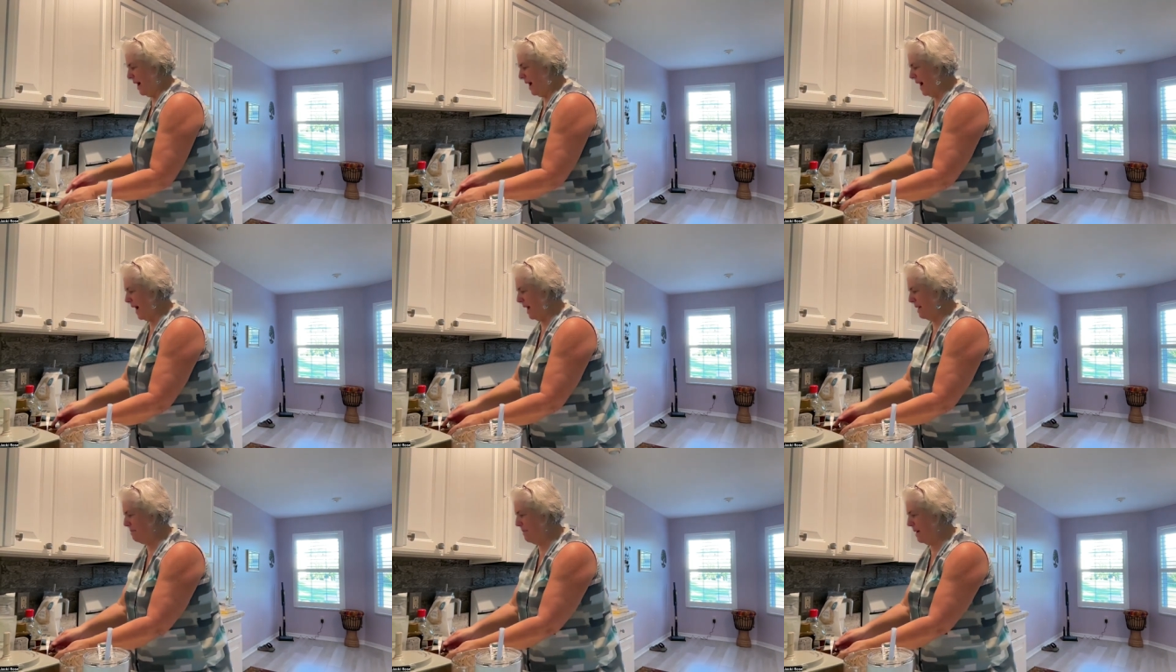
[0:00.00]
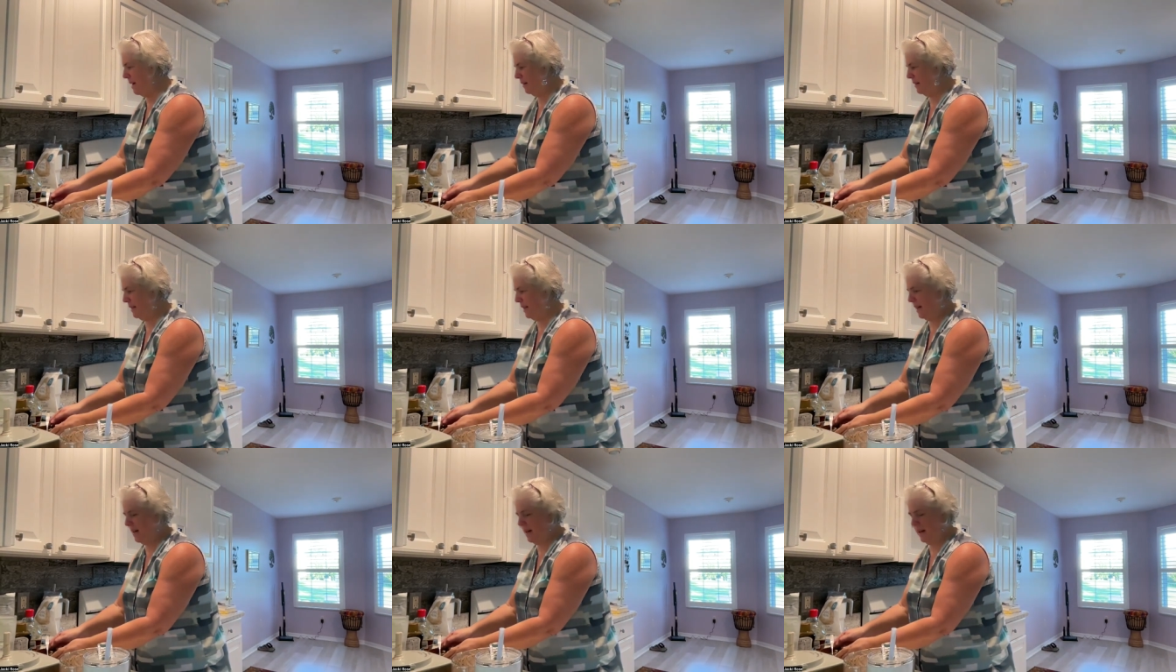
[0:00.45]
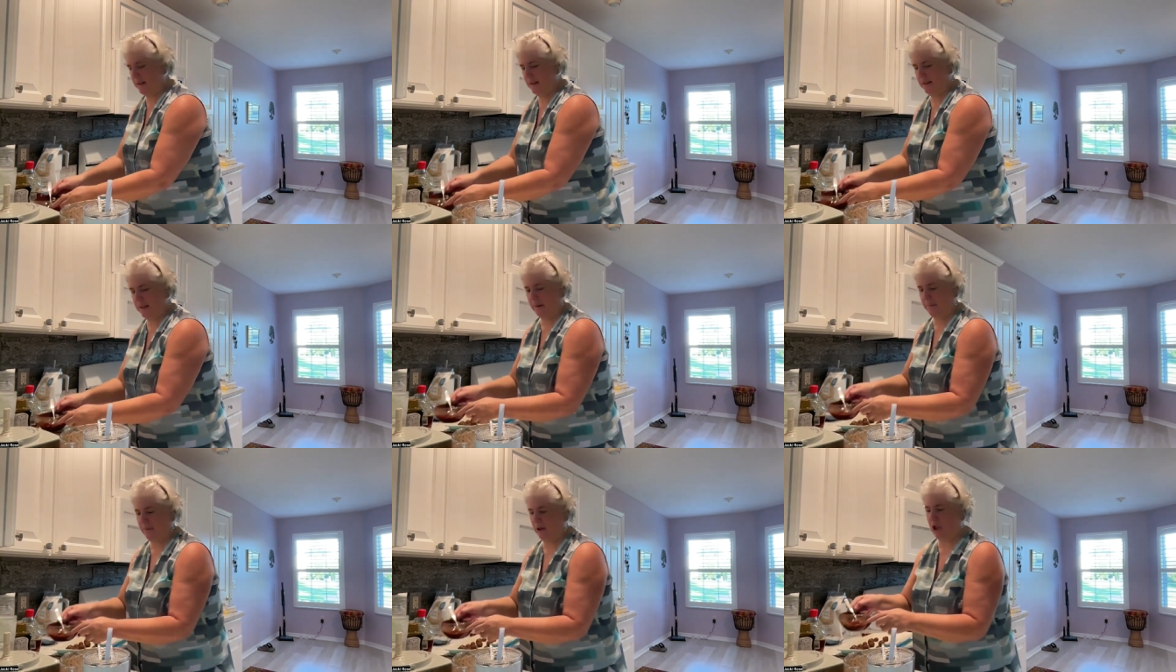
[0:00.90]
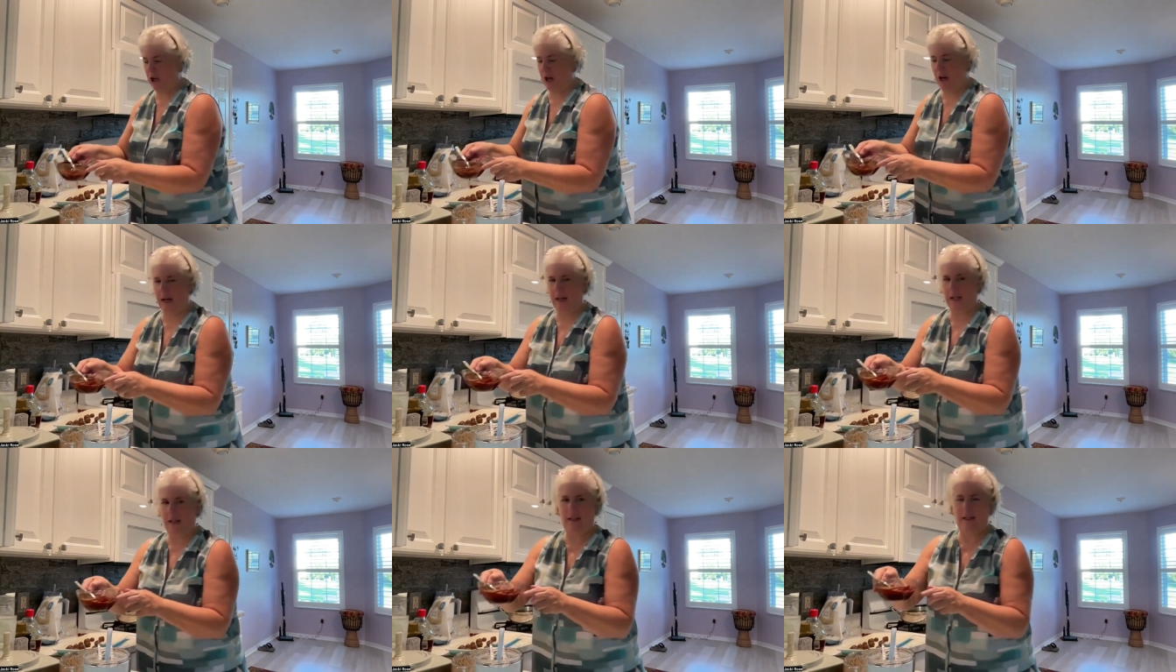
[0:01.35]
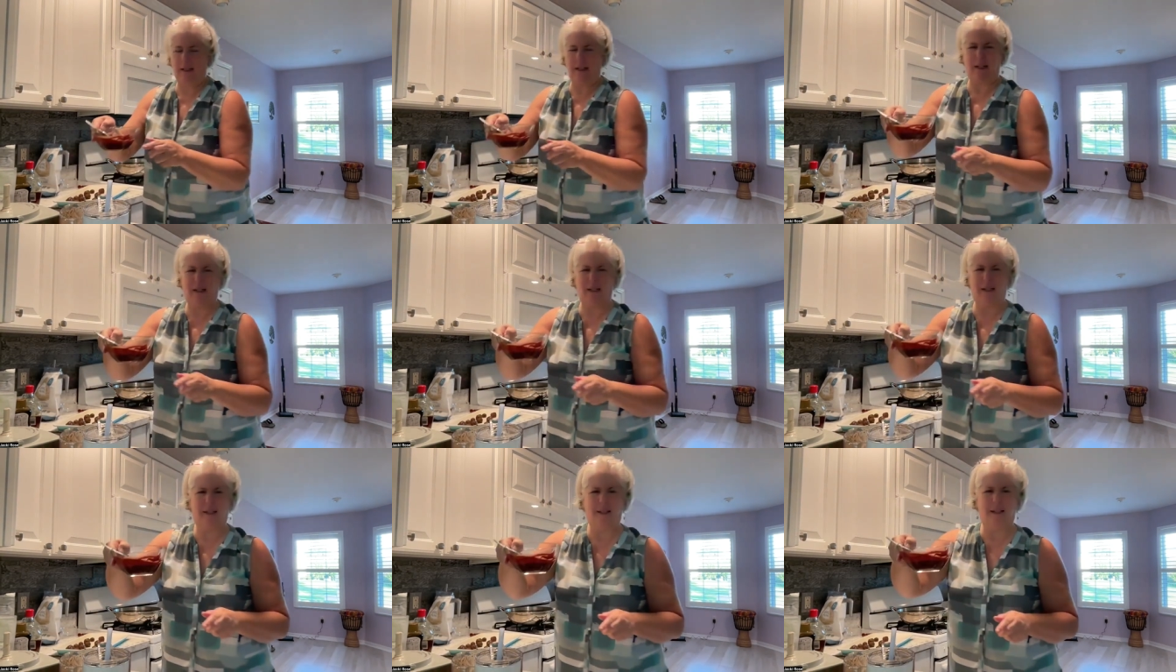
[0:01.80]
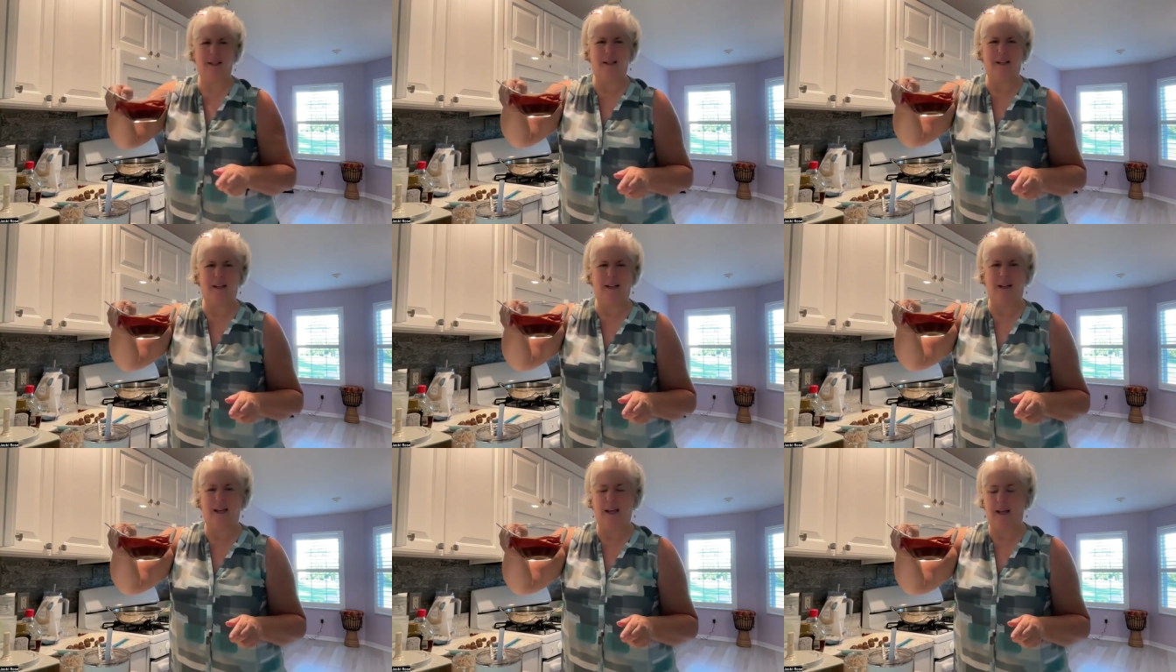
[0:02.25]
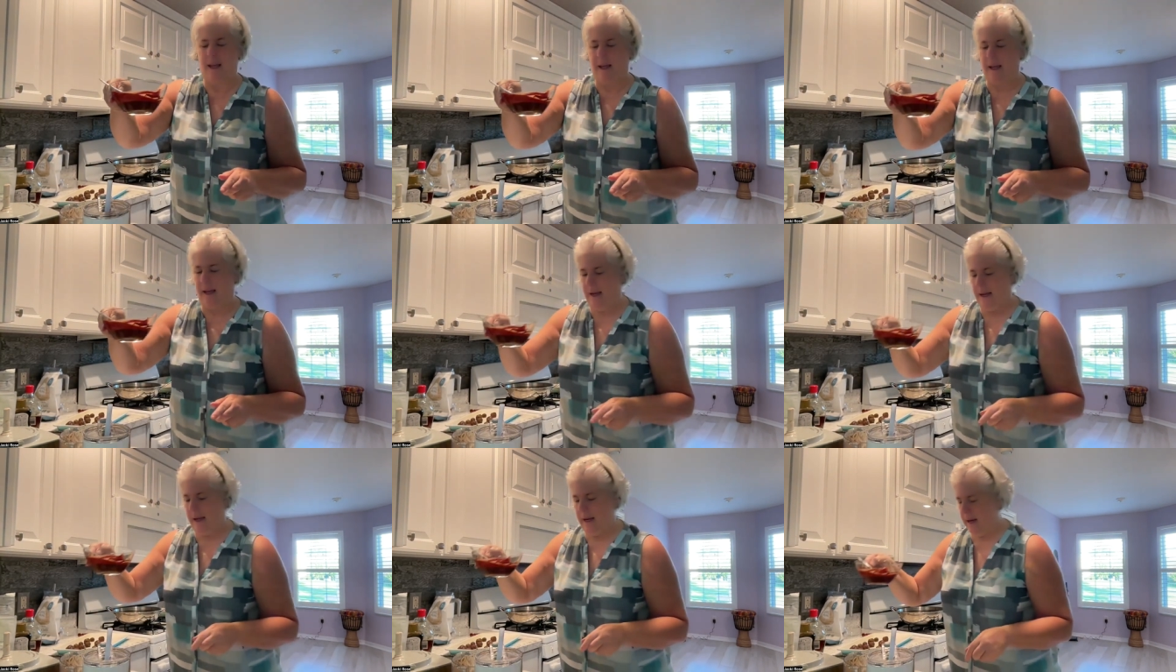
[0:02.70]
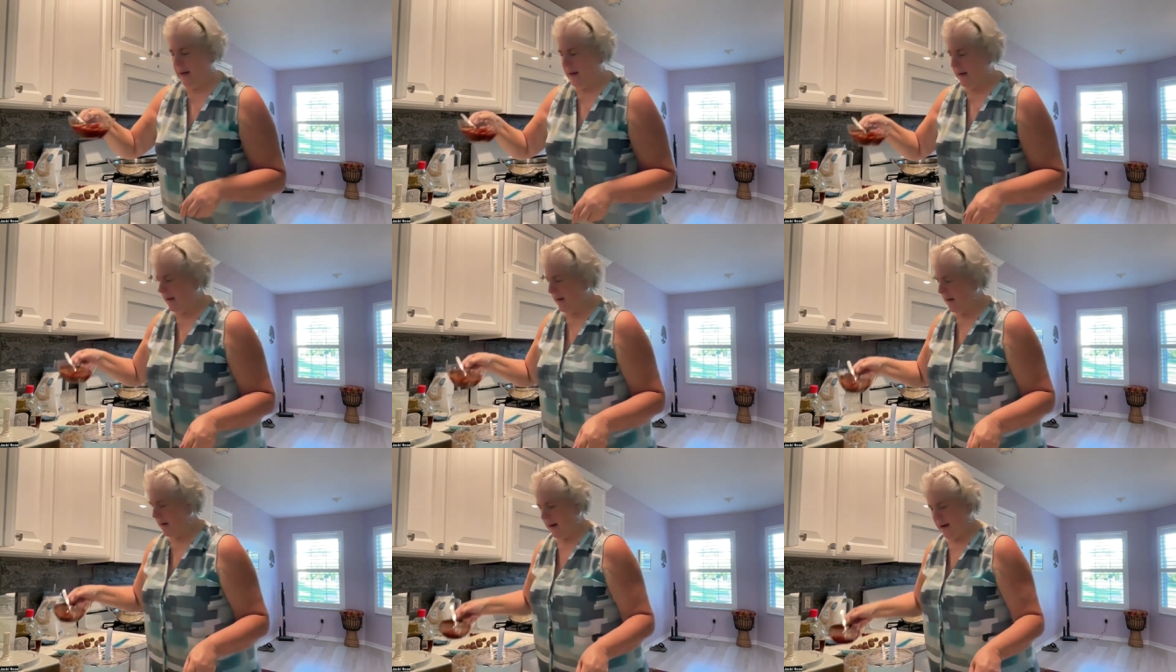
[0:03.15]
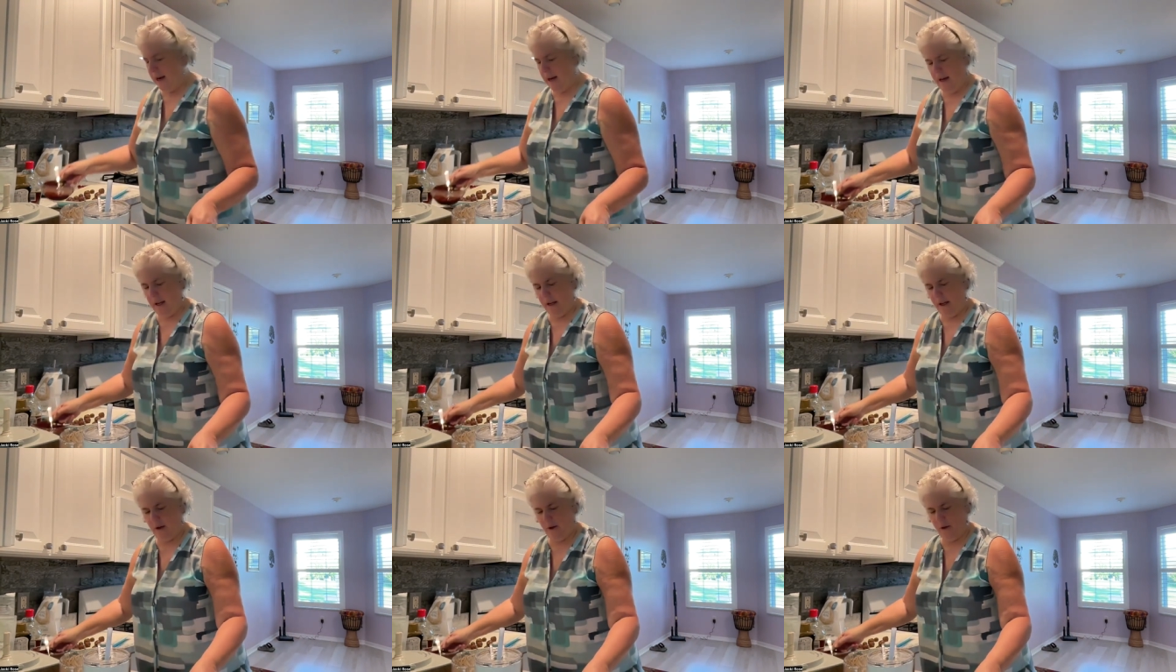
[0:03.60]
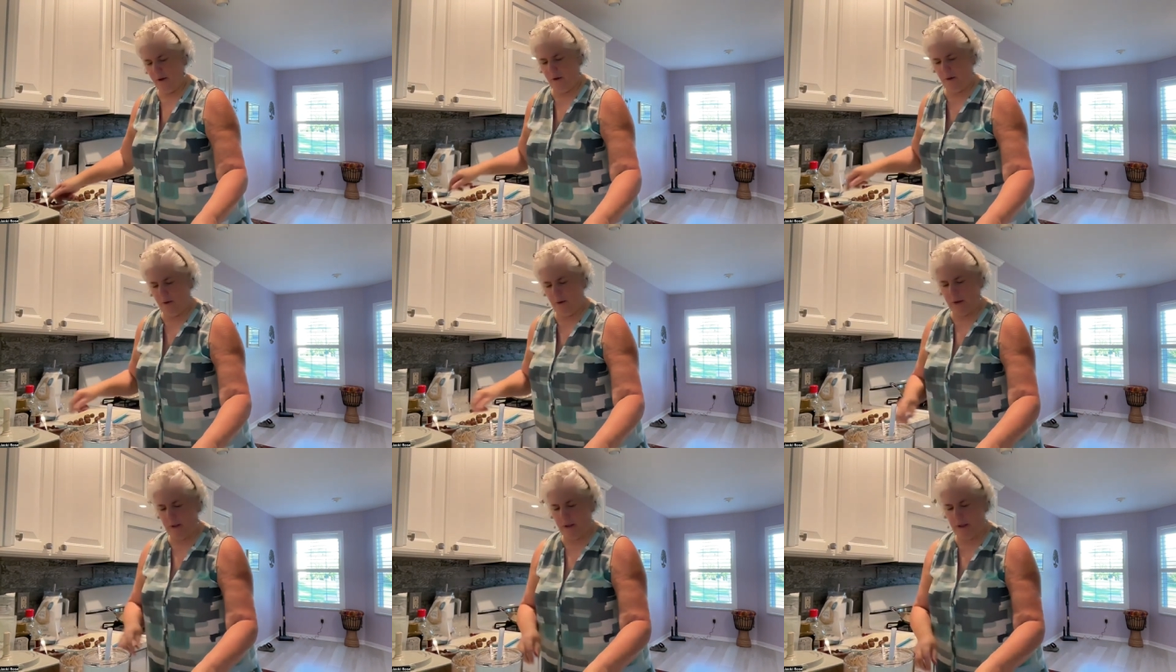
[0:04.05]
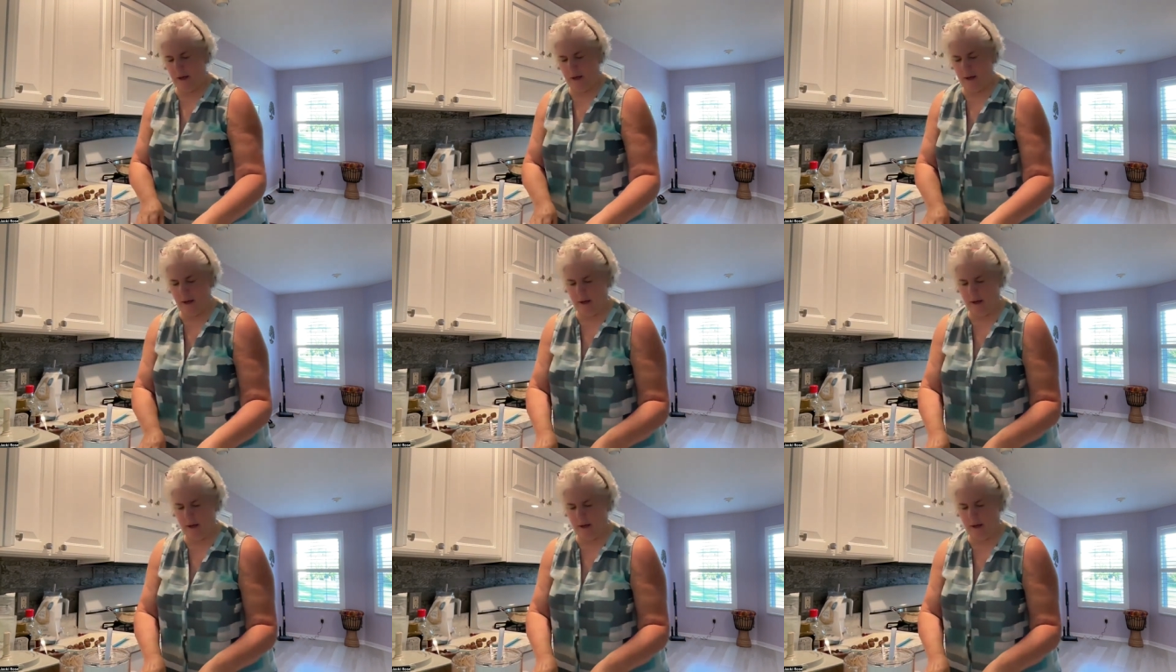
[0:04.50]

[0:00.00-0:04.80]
I melted some chocolate and I used